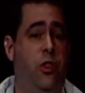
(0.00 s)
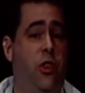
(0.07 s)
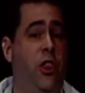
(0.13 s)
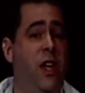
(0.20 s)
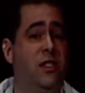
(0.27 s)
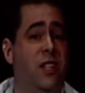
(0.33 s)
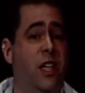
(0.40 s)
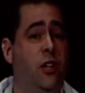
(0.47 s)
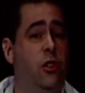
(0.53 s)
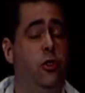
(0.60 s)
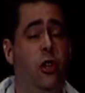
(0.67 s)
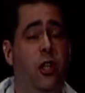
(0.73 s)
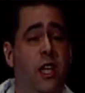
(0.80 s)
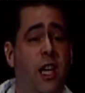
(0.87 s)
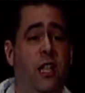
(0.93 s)
Things like
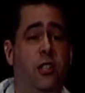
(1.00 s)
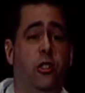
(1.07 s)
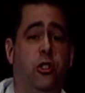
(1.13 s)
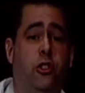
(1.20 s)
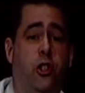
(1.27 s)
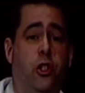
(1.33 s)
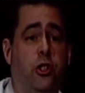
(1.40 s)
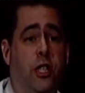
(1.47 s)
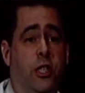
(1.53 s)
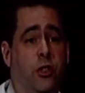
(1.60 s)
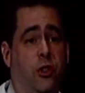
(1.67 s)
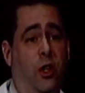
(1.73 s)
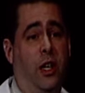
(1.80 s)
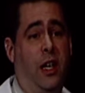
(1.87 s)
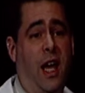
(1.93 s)
looking at your search
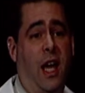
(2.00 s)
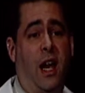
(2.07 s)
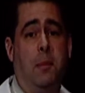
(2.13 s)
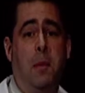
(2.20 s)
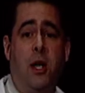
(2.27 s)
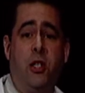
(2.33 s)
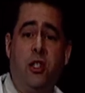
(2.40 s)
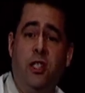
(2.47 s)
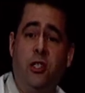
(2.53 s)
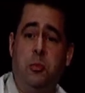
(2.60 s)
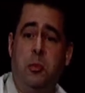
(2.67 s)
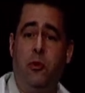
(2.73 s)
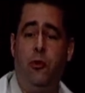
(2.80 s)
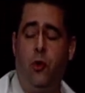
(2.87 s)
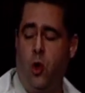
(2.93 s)
history. Again, I mentioned this
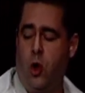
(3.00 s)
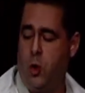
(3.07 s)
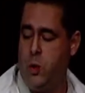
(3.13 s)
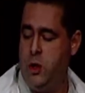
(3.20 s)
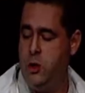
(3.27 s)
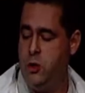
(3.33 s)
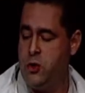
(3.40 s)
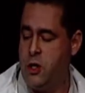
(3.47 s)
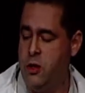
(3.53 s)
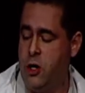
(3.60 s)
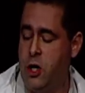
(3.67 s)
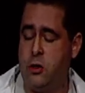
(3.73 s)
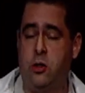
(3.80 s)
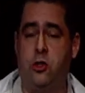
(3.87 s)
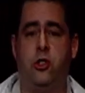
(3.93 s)
before. We use
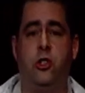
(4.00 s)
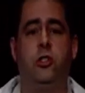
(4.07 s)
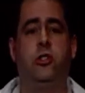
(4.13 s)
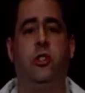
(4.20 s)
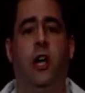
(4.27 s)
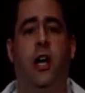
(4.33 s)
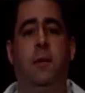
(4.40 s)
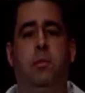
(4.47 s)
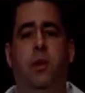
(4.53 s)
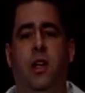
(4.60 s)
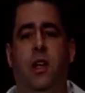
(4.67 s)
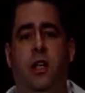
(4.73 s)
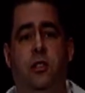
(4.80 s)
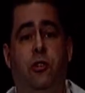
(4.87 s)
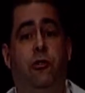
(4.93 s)
Conductor Searchlight
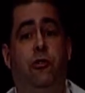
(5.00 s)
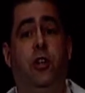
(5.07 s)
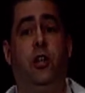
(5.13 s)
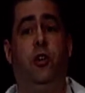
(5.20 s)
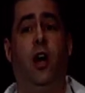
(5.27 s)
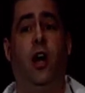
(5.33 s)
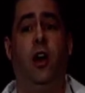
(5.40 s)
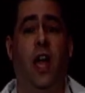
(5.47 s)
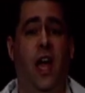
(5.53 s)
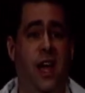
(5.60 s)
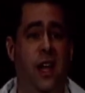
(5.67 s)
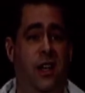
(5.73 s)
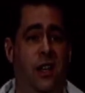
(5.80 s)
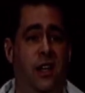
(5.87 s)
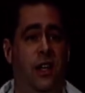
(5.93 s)
to figure out,
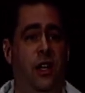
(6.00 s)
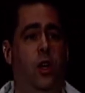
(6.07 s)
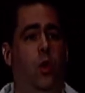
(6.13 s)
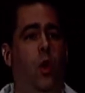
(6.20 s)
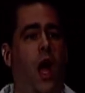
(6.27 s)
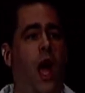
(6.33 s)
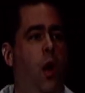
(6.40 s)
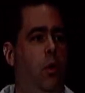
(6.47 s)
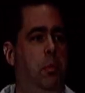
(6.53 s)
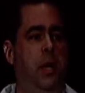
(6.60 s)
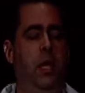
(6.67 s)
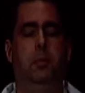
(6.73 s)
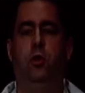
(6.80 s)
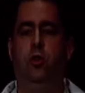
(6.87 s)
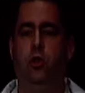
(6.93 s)
hey, how are
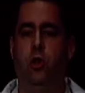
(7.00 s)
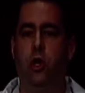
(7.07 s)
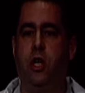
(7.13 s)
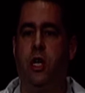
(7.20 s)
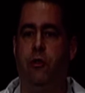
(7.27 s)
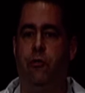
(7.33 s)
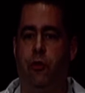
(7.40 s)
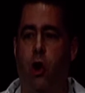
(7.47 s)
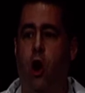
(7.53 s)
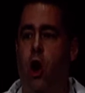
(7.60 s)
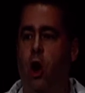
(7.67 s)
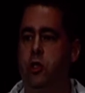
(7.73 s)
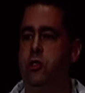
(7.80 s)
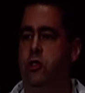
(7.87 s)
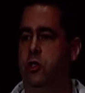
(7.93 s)
people looking for
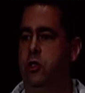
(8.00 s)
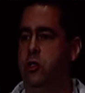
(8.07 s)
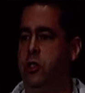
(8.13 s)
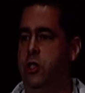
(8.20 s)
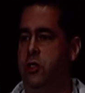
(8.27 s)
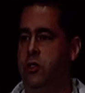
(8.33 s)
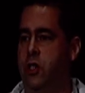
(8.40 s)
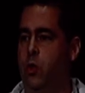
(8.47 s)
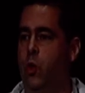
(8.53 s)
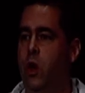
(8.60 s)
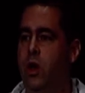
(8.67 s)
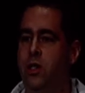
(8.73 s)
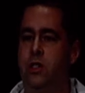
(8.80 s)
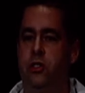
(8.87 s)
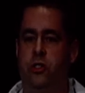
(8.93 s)
our solutions? Like, what
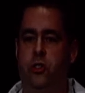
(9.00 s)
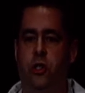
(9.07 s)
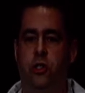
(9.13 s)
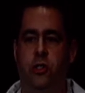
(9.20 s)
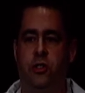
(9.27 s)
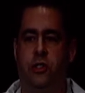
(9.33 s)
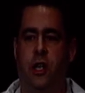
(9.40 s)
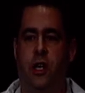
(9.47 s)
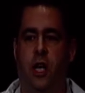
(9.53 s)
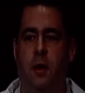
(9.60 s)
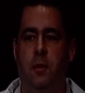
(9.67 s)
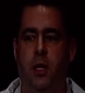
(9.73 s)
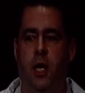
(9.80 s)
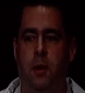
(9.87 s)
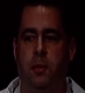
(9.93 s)
are the searches that are
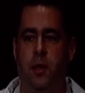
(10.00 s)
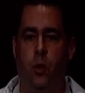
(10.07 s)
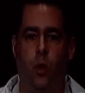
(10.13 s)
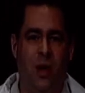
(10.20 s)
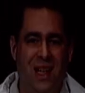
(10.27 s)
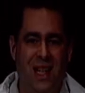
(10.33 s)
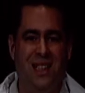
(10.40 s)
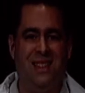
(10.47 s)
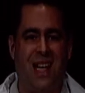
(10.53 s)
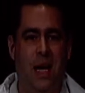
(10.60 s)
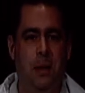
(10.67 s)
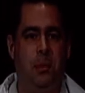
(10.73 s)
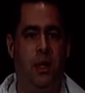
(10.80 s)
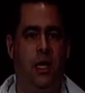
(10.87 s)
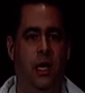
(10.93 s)
coming up there? What are they
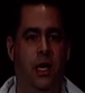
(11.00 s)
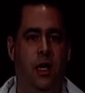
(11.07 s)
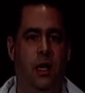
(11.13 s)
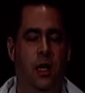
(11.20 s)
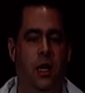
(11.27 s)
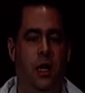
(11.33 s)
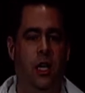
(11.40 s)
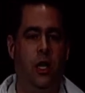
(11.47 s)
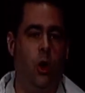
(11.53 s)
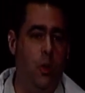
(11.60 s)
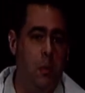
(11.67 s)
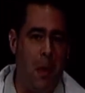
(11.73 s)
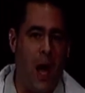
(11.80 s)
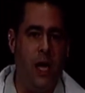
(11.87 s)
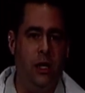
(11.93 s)
typing in?
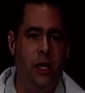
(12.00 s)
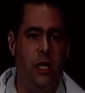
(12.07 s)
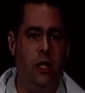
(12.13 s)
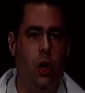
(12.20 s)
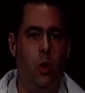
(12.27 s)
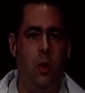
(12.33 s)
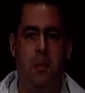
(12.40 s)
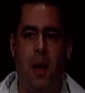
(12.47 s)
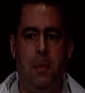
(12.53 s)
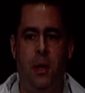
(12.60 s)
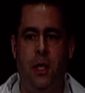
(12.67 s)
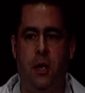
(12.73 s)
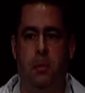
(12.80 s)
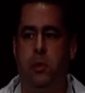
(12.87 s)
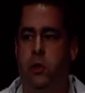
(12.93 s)
In my lingo, it might be
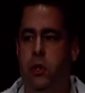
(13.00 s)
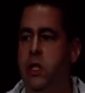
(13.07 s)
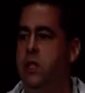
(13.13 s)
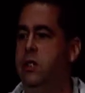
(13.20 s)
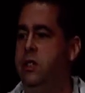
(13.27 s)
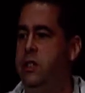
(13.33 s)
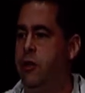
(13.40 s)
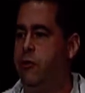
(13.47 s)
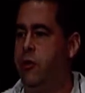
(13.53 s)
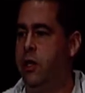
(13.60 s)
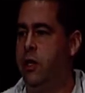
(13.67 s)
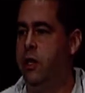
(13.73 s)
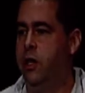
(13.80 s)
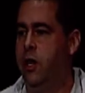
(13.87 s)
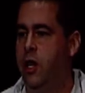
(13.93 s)
completely
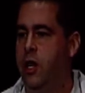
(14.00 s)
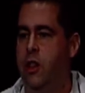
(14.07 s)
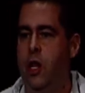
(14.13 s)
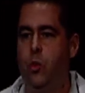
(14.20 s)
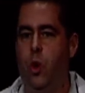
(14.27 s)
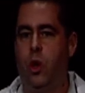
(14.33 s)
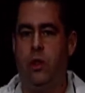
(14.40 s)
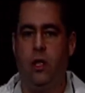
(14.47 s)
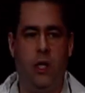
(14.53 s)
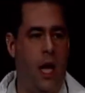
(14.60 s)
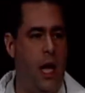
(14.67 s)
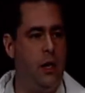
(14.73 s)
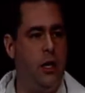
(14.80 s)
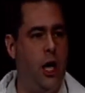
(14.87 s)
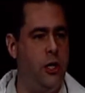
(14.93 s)
different than what the
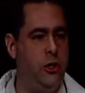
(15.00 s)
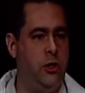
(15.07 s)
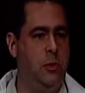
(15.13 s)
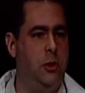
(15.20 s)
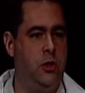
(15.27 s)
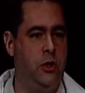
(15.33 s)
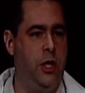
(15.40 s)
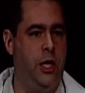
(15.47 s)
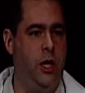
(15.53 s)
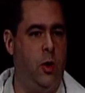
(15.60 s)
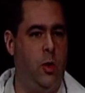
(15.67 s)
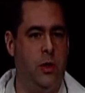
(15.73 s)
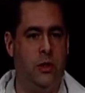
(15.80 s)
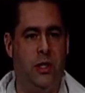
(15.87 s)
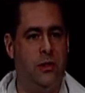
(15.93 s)
end customer's
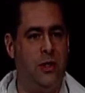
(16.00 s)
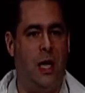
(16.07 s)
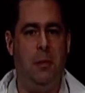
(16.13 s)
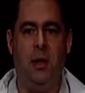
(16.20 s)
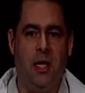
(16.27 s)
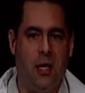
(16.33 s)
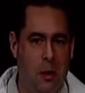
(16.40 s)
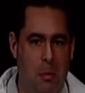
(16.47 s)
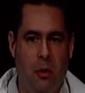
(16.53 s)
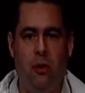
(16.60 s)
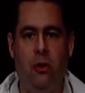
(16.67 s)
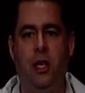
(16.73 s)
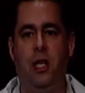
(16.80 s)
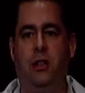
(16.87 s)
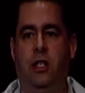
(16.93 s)
lingo is. They're typing in
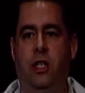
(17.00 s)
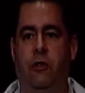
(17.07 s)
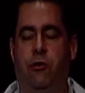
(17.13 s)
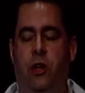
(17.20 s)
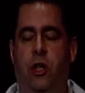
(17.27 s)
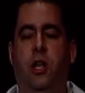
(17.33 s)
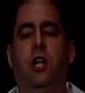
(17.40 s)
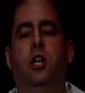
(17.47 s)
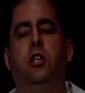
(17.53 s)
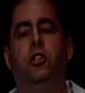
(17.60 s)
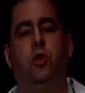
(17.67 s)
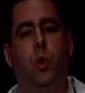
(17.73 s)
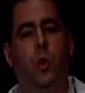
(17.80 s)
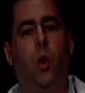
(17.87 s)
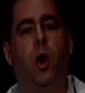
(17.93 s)
completely different.
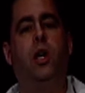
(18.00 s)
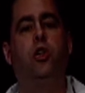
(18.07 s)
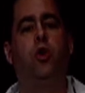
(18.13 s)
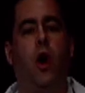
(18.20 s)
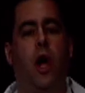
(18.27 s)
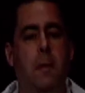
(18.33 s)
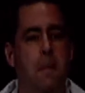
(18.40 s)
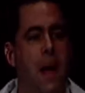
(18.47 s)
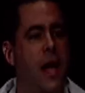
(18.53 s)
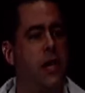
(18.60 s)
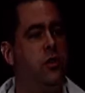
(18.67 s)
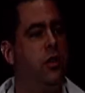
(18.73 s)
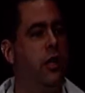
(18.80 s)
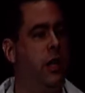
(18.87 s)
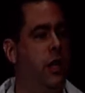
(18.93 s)
So we want to try and
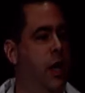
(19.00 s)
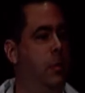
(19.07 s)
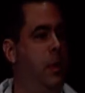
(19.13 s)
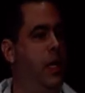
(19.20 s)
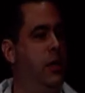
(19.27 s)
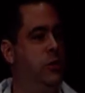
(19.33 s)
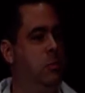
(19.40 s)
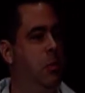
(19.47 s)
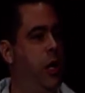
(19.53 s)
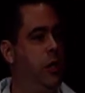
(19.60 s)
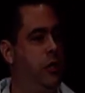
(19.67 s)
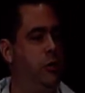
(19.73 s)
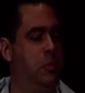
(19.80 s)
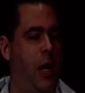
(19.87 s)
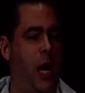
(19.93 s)
match that up as much
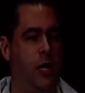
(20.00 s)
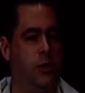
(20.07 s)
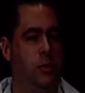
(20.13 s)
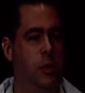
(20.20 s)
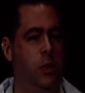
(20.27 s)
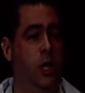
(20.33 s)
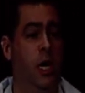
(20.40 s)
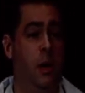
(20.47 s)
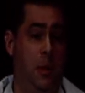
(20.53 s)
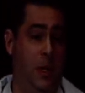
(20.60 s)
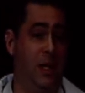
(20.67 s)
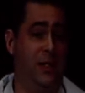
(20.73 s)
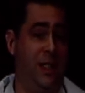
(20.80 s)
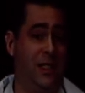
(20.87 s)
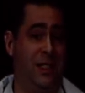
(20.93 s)
as possible
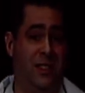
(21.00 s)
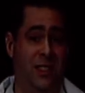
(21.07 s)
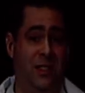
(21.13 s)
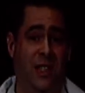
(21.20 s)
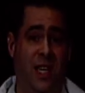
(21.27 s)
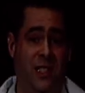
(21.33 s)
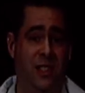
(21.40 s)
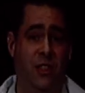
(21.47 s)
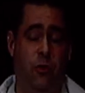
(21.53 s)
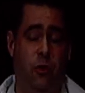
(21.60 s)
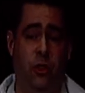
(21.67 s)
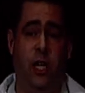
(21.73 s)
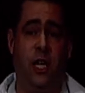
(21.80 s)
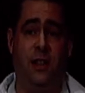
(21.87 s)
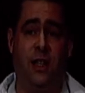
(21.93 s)
because that's the
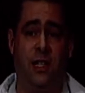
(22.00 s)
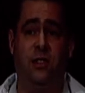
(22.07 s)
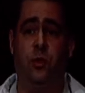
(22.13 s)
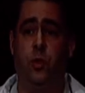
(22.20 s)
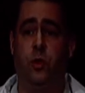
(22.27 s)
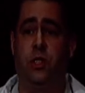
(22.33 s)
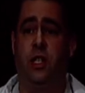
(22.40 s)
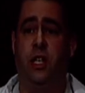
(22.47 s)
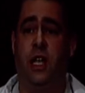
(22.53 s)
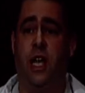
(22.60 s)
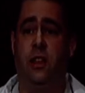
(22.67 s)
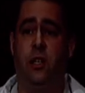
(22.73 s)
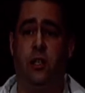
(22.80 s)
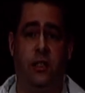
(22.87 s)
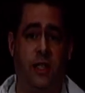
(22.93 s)
link. That's what's going to
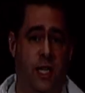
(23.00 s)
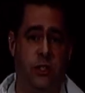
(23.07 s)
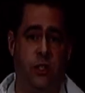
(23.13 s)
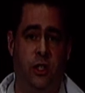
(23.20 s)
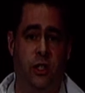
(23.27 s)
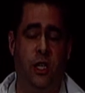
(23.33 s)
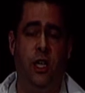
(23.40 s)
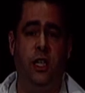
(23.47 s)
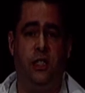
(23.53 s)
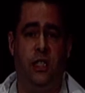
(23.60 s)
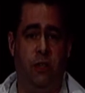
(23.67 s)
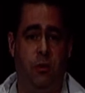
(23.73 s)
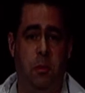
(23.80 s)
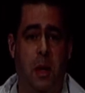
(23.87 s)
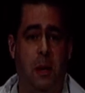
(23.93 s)
get their attention to
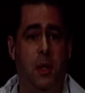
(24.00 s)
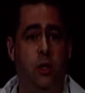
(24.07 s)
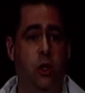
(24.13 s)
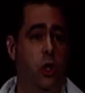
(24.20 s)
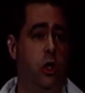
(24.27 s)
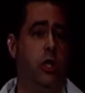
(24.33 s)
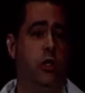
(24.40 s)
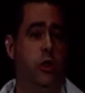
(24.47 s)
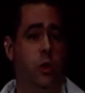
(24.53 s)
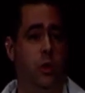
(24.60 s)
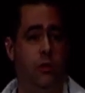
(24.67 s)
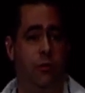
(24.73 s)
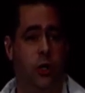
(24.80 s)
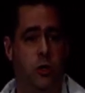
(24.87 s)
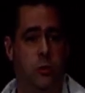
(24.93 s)
even maybe look at you in the
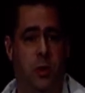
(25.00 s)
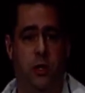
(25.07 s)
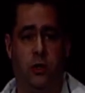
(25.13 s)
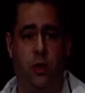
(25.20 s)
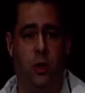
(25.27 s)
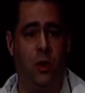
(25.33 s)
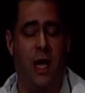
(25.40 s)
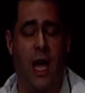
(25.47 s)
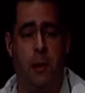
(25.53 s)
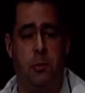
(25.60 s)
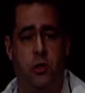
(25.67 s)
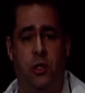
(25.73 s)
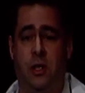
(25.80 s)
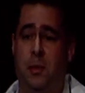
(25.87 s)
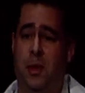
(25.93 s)
first place. You don't
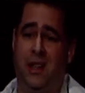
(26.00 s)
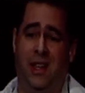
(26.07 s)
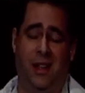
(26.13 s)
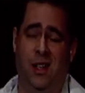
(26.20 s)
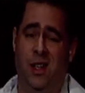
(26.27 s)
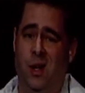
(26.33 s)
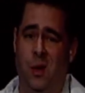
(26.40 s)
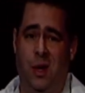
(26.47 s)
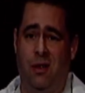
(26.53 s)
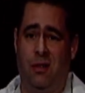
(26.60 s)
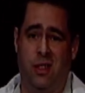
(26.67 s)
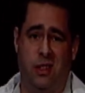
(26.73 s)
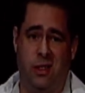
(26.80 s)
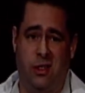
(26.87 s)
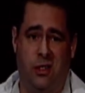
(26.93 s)
capture them on that, whatever
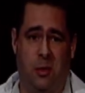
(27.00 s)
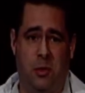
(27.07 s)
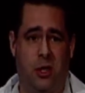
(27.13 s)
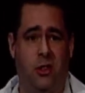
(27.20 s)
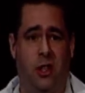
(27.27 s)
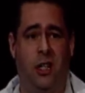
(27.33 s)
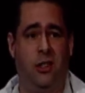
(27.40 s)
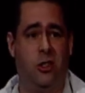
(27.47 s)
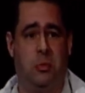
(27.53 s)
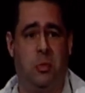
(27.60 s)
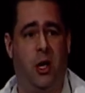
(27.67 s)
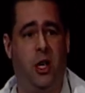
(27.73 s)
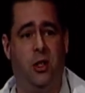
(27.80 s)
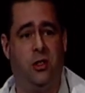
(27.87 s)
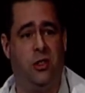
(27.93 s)
it is, subject line,
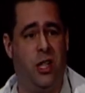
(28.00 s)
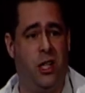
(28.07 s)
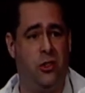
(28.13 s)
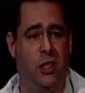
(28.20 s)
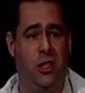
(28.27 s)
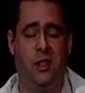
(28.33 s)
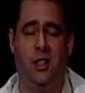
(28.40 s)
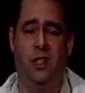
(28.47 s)
display, etc.